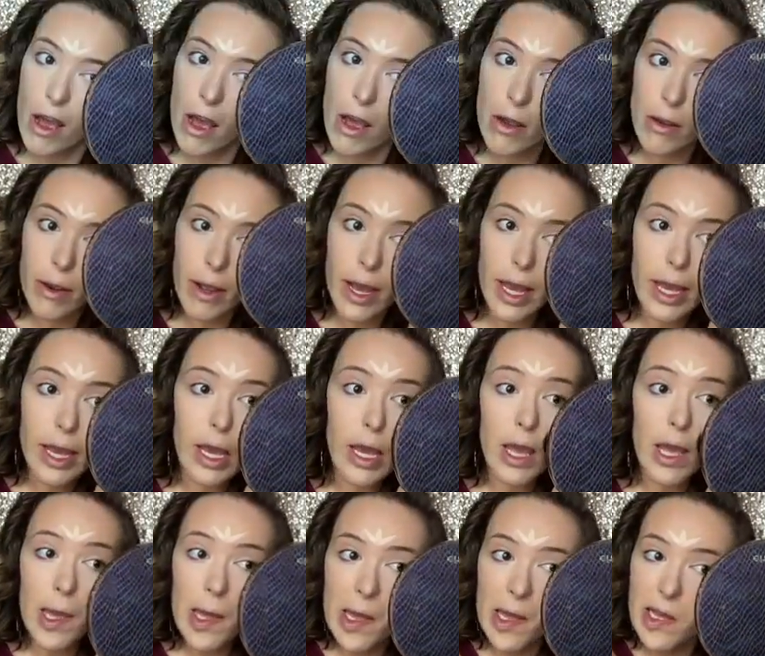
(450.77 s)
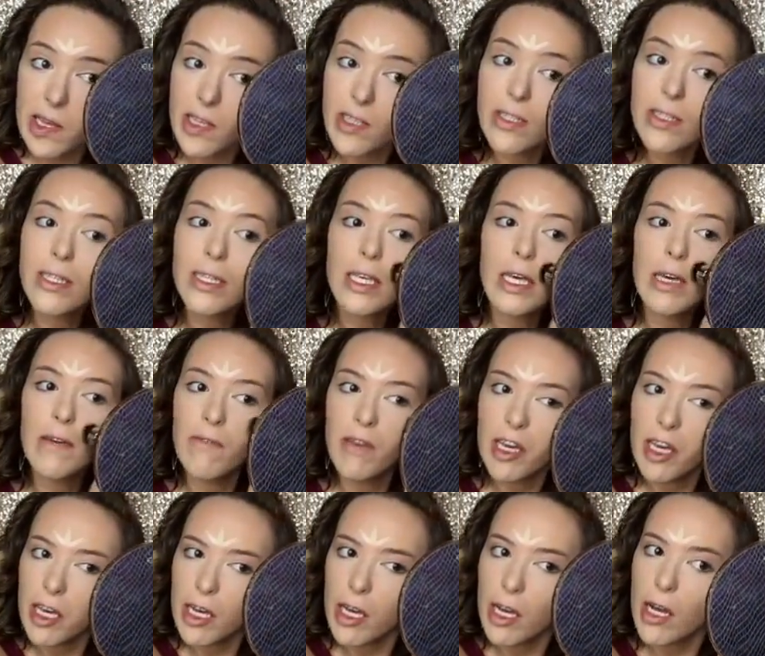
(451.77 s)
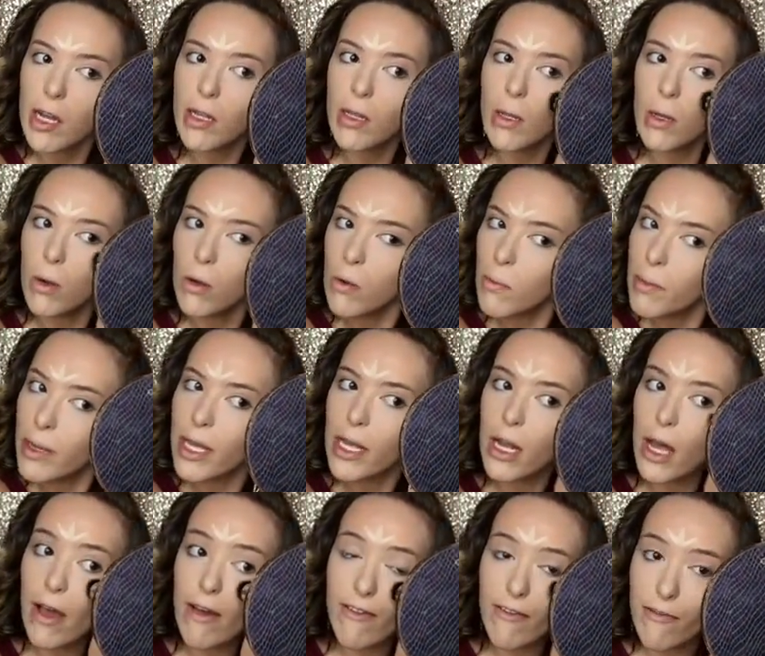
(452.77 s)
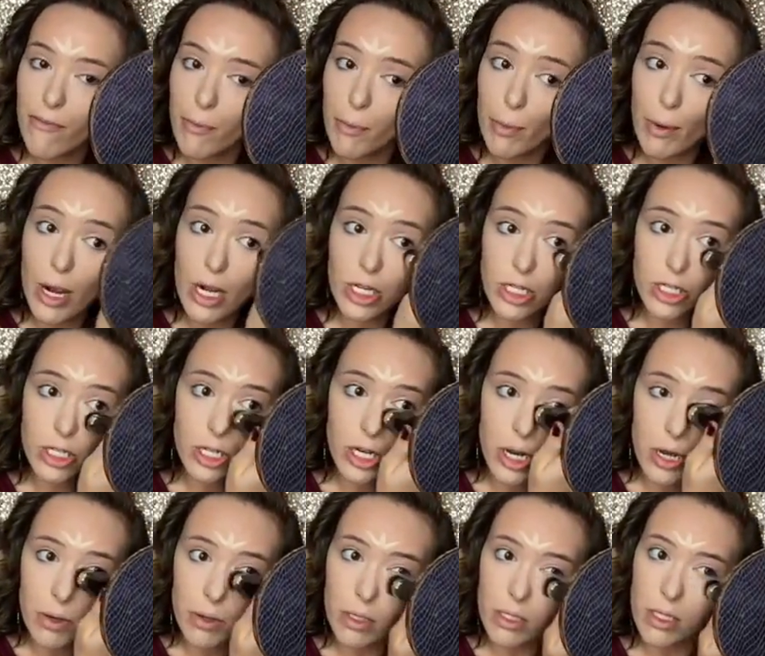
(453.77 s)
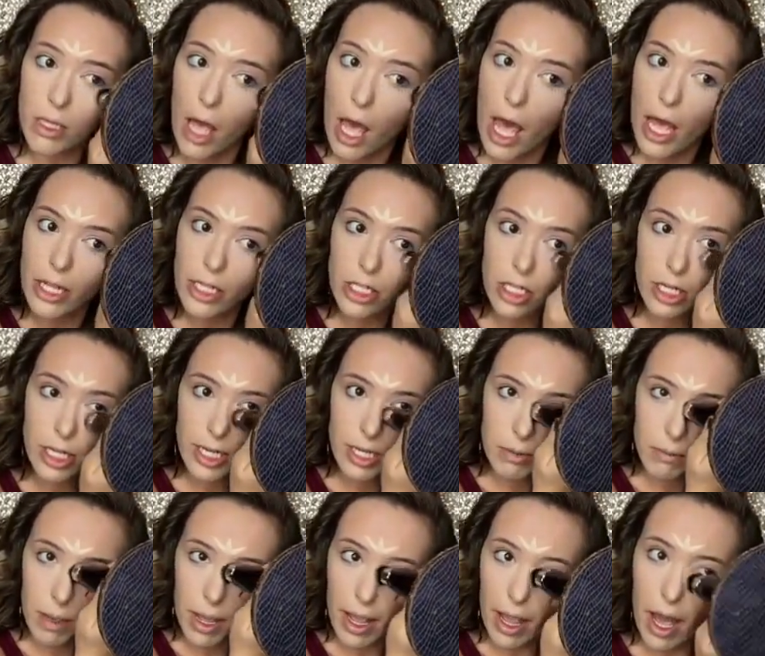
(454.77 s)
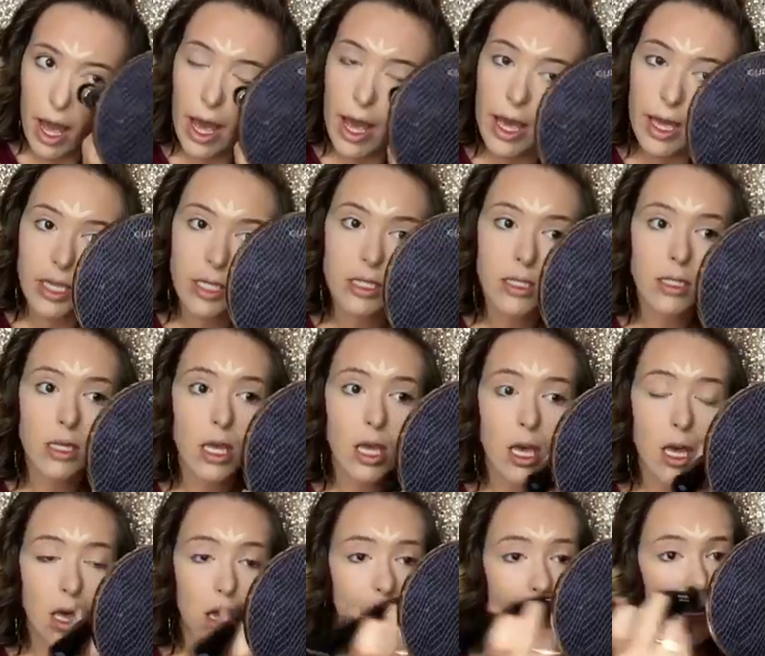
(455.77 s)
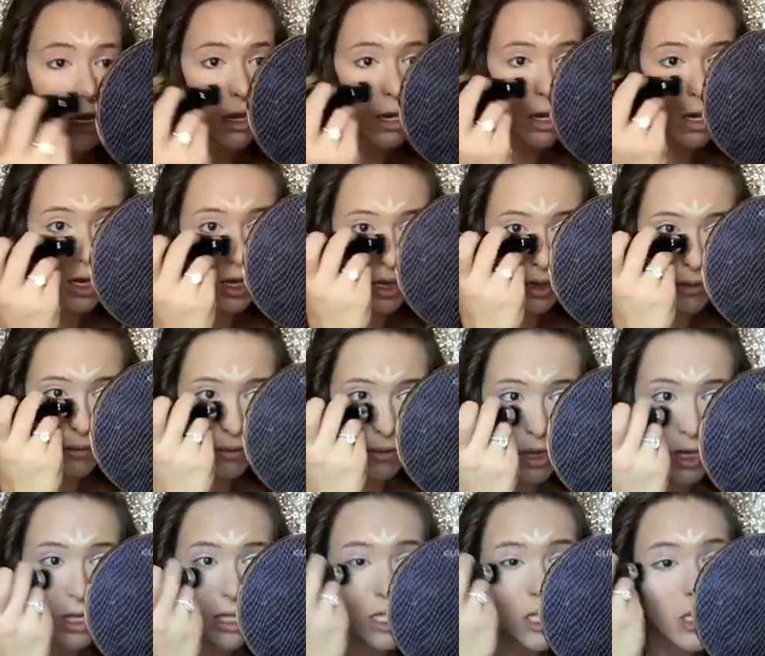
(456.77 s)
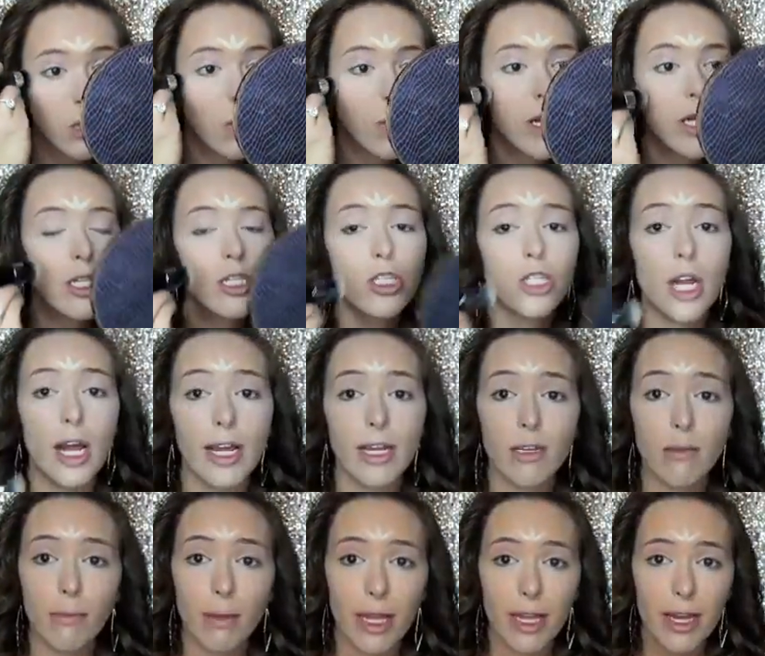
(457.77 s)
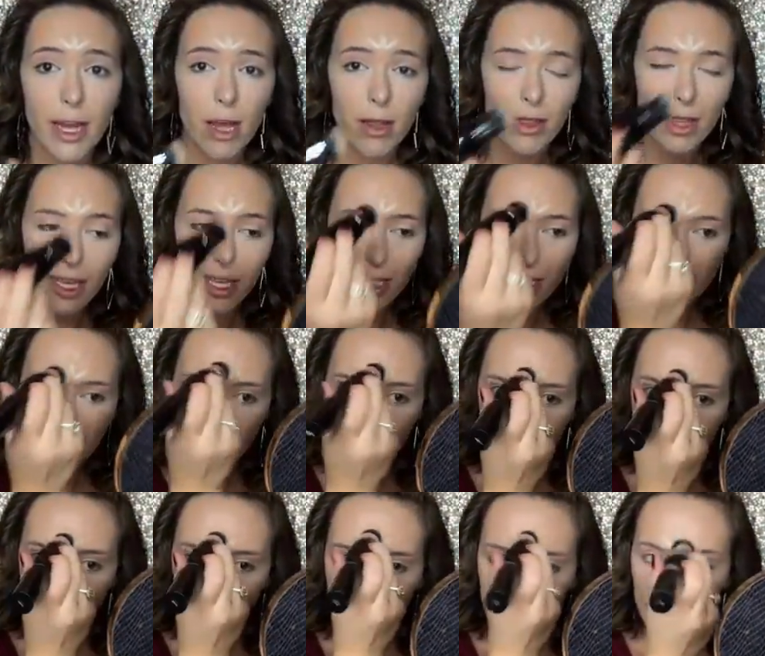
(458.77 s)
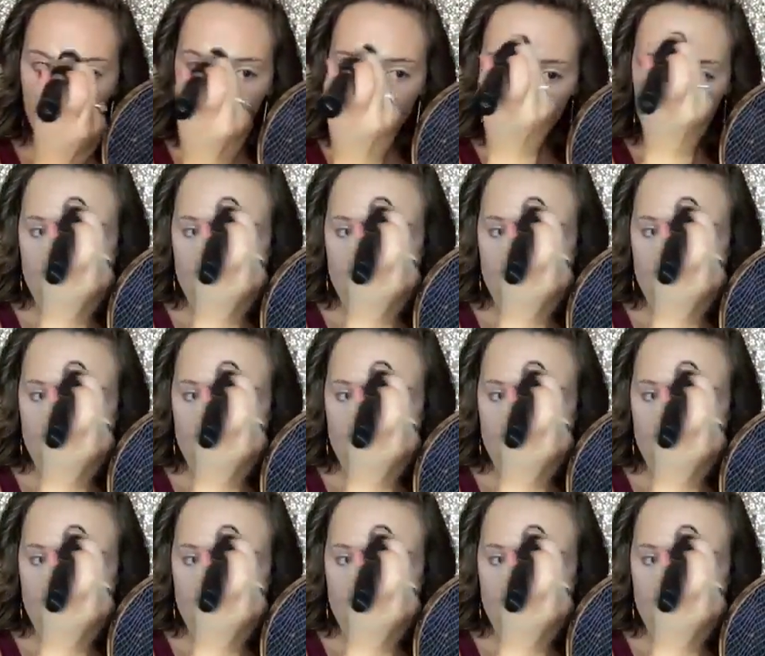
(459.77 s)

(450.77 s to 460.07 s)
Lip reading: Okay, it is leaving a little bit of brush strokes underneath my eyes, just where it's trying to blend out the concealer.